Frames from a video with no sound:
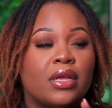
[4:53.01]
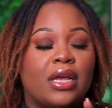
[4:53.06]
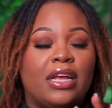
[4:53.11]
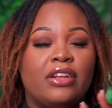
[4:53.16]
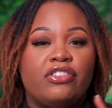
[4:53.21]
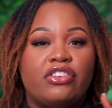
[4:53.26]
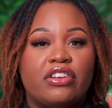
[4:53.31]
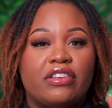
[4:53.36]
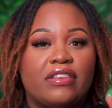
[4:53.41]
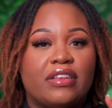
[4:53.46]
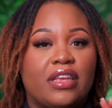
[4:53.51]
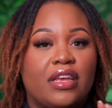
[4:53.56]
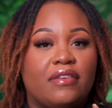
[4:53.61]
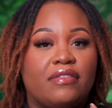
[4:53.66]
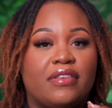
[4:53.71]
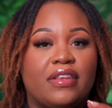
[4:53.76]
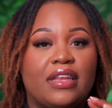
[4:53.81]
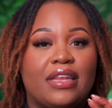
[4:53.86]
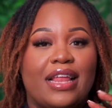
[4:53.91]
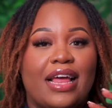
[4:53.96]
it just
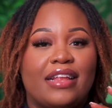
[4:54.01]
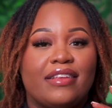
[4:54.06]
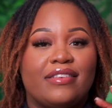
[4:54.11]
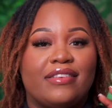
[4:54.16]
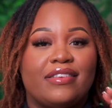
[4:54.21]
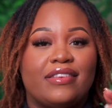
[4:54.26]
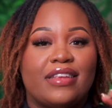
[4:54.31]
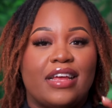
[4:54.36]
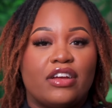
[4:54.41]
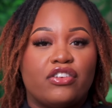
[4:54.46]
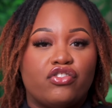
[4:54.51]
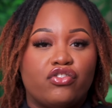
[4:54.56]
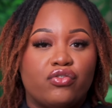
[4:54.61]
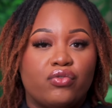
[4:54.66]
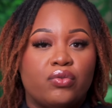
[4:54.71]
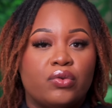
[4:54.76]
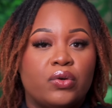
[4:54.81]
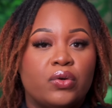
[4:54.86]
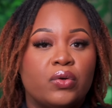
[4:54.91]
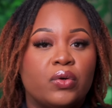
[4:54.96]
gives it that
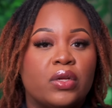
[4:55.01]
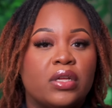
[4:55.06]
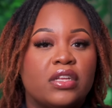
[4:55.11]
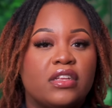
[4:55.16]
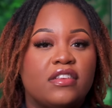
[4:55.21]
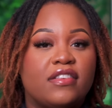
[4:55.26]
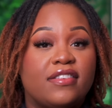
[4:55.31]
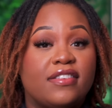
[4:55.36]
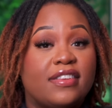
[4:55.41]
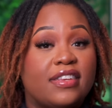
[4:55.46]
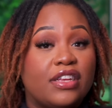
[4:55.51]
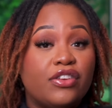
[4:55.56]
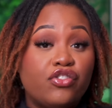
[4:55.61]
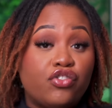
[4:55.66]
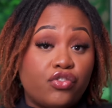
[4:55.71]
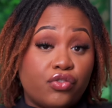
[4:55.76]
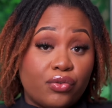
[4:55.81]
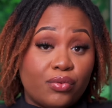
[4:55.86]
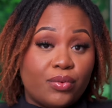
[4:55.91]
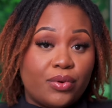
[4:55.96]
sexual,
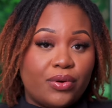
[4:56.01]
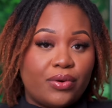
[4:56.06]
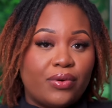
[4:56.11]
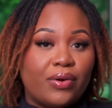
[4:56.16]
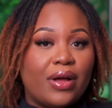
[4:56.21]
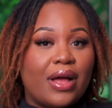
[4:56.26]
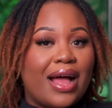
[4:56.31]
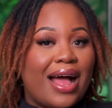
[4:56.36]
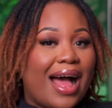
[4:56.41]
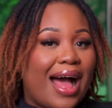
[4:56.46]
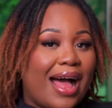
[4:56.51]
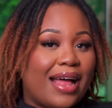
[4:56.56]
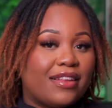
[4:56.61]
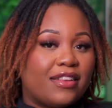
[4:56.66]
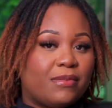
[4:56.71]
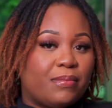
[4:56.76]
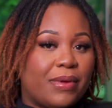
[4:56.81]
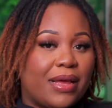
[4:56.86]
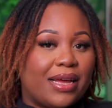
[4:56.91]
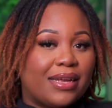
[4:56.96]
sensual
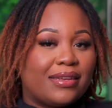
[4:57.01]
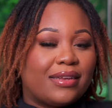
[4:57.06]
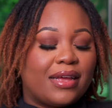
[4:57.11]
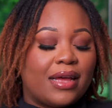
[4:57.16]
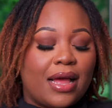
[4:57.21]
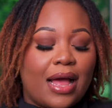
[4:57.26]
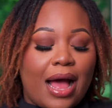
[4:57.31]
aspect.